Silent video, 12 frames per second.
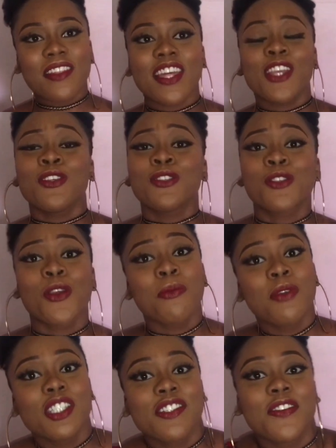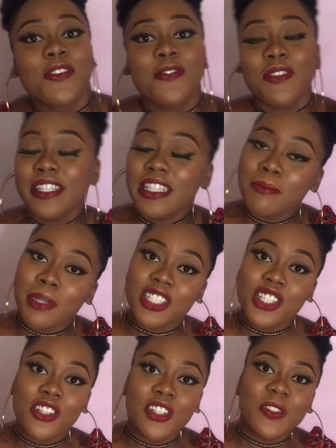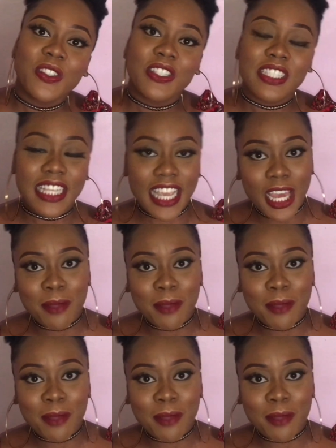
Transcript: Thank you so much for visiting my channel today.